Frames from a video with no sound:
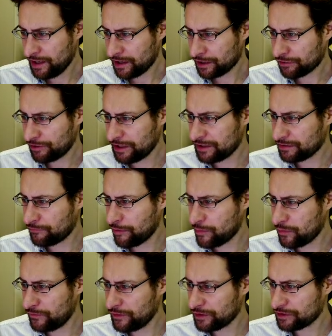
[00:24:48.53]
creating and
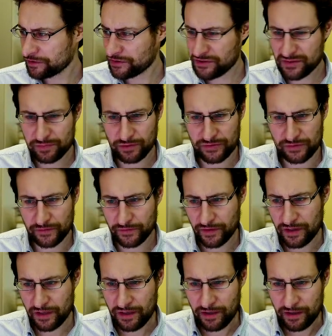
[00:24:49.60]
removing continuous blocks of
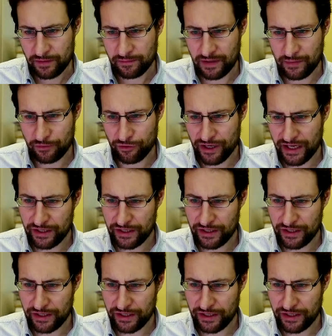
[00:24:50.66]
memory.